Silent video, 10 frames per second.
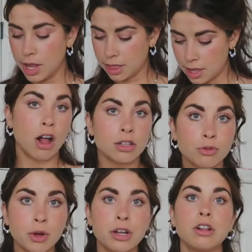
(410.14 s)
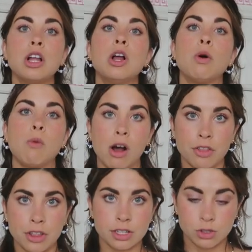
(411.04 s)
with olive oil
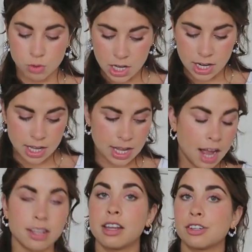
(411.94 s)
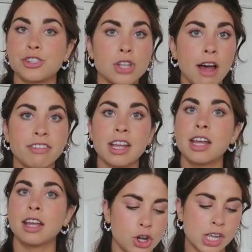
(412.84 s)
while the zucchini and the onion are
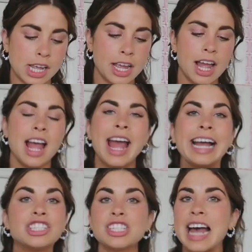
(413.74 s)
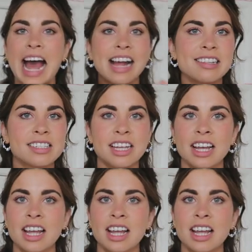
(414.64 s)
softening and cooking. It just adds